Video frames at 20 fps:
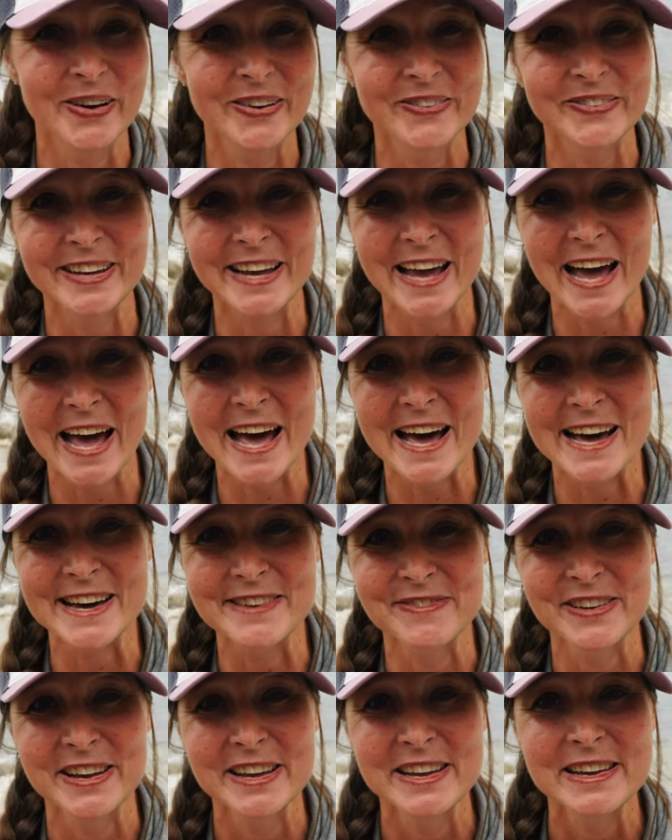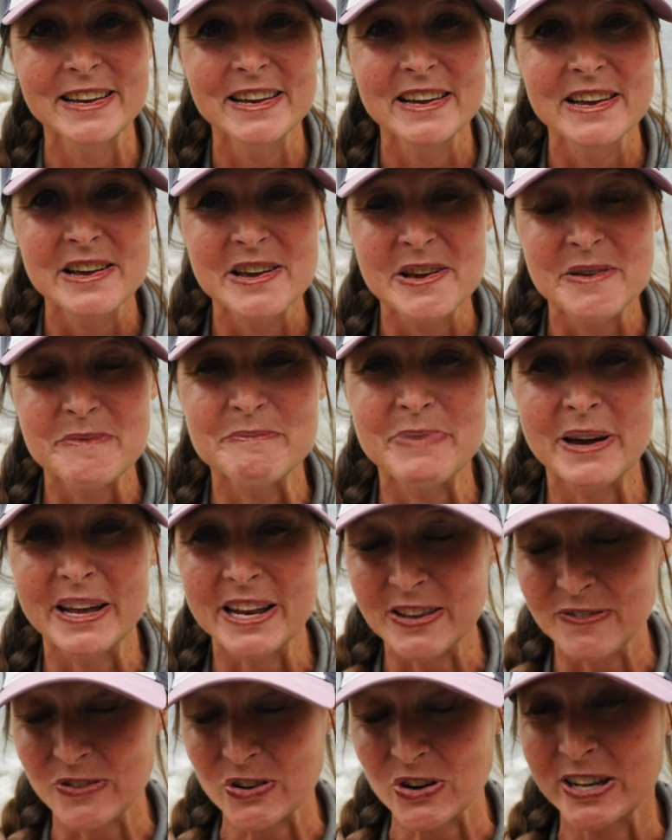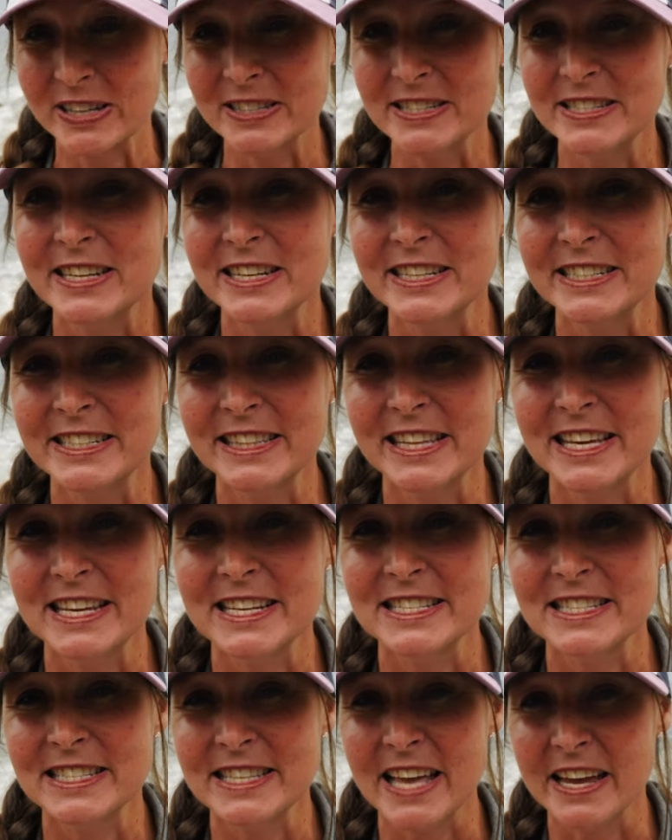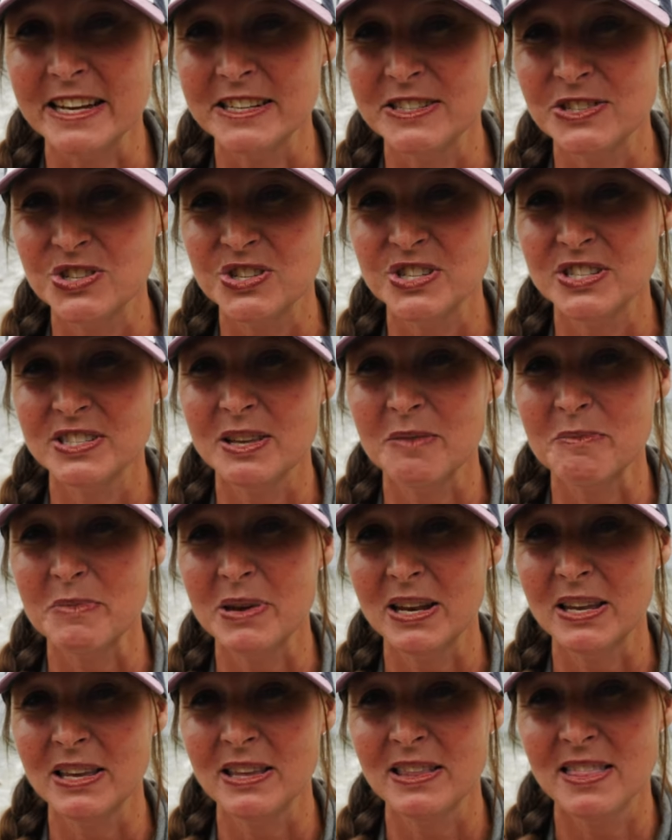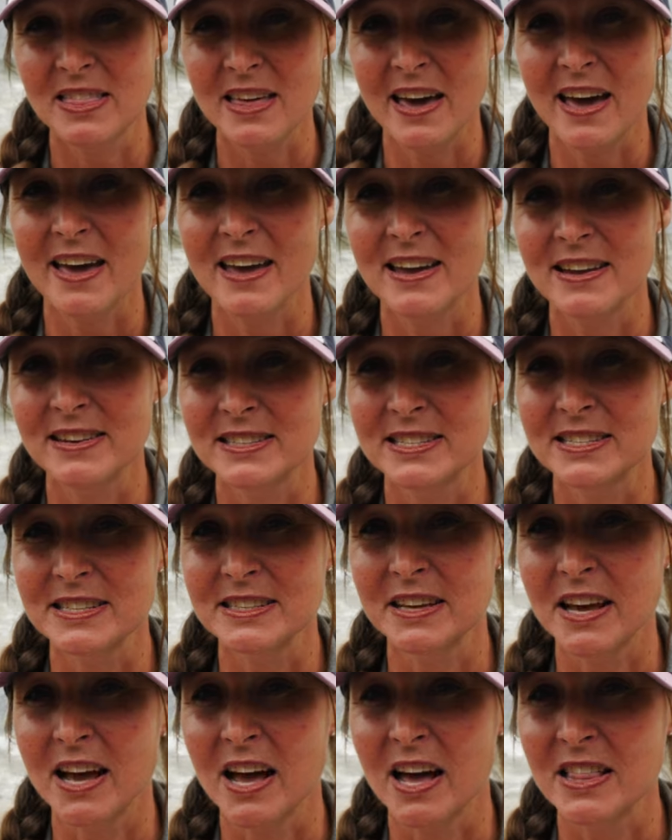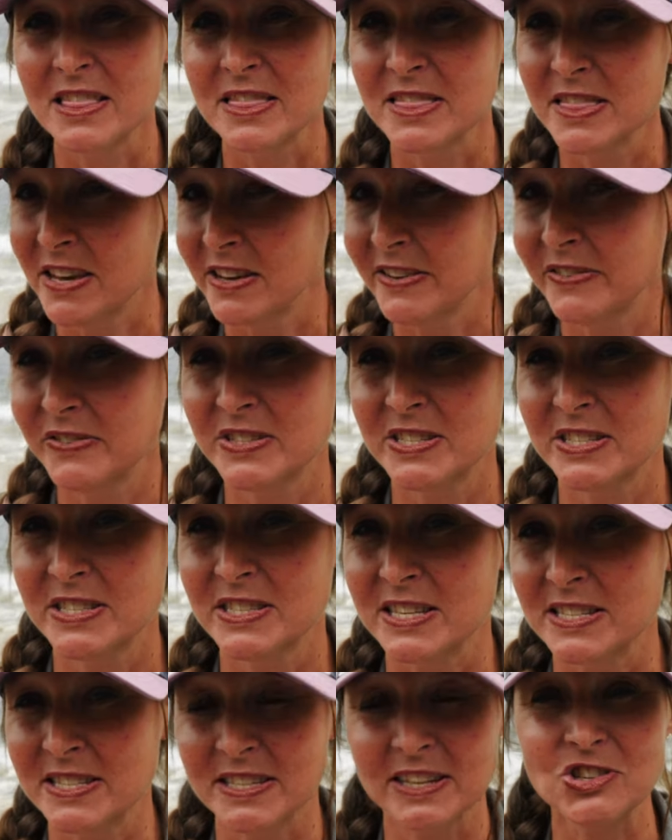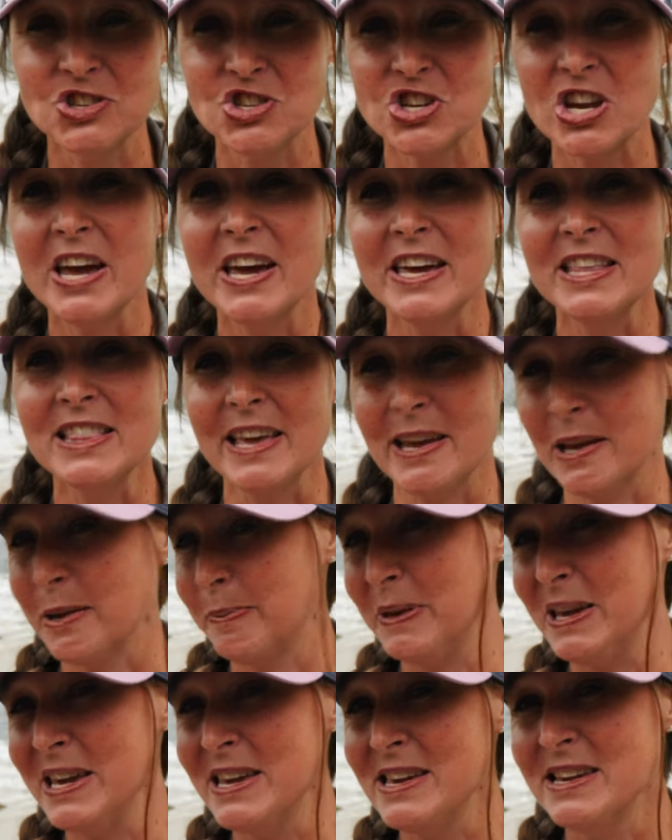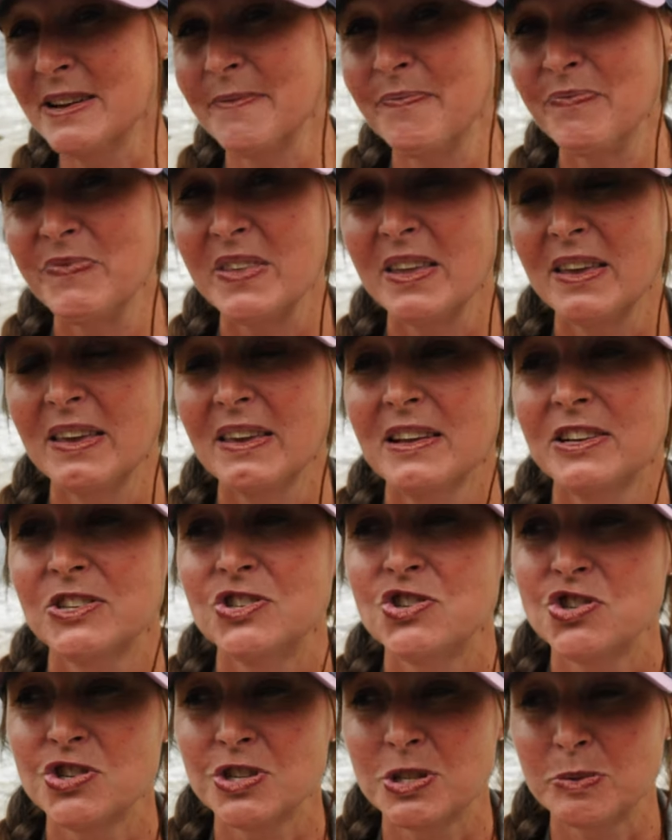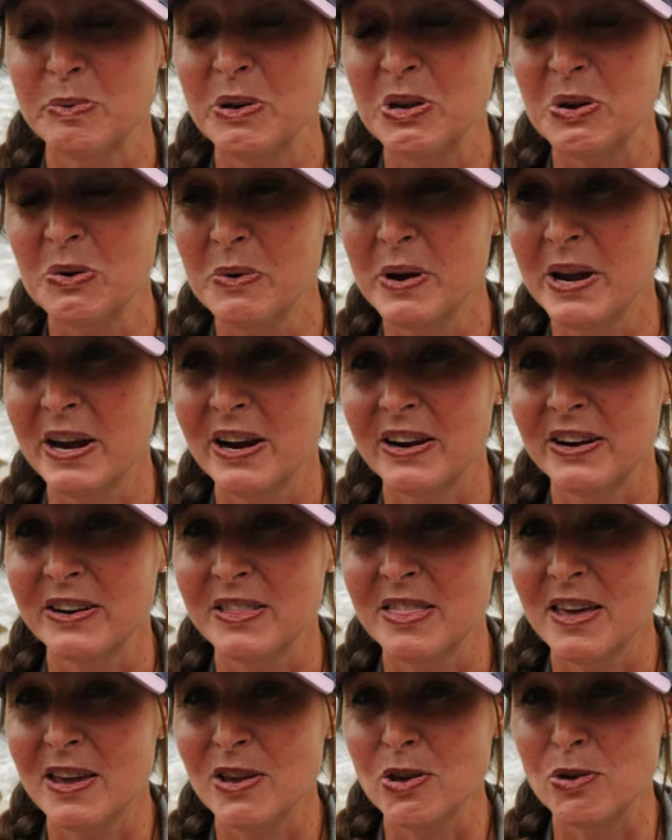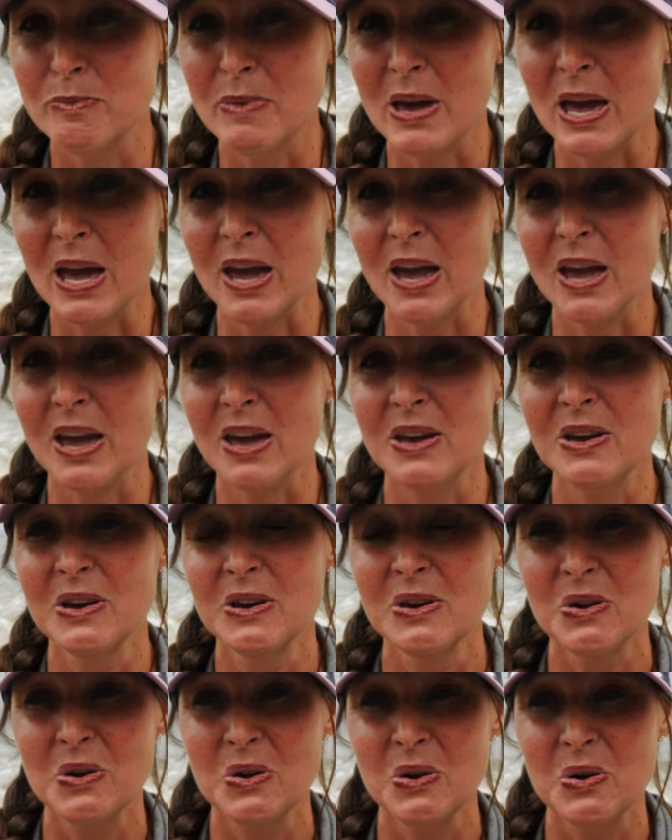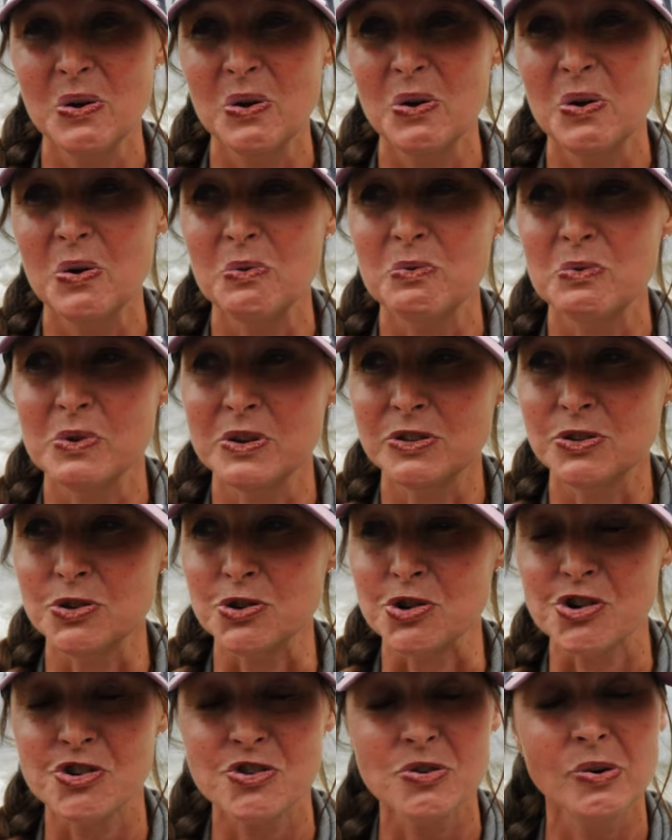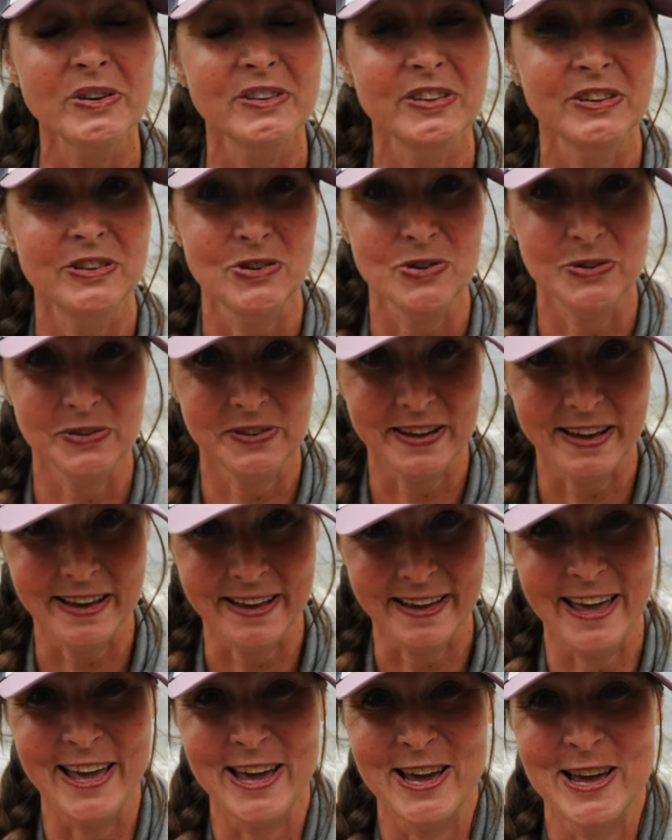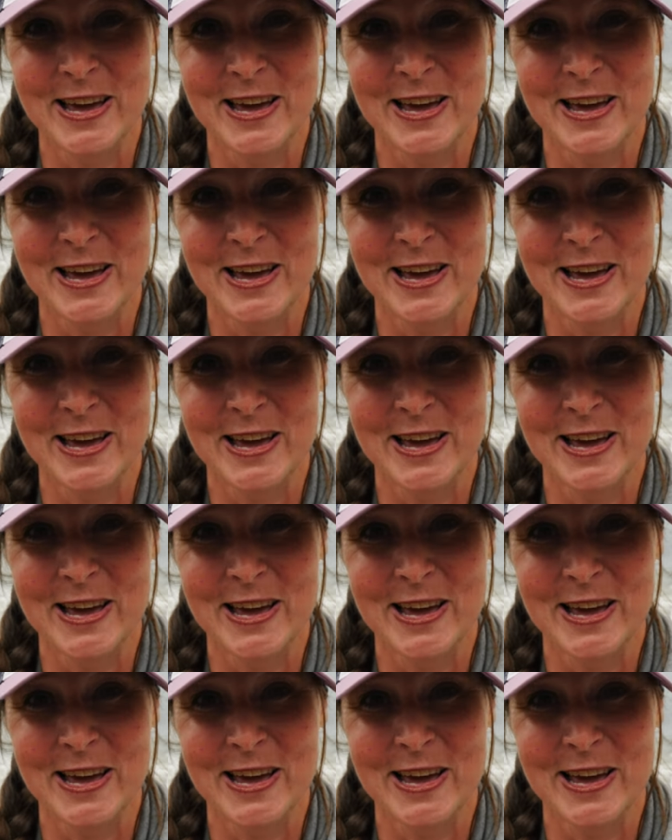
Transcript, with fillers: what we have. But if you're considering this and you're somebody that uh, loves the sunshine like me, just be aware that you may want to shorten your time.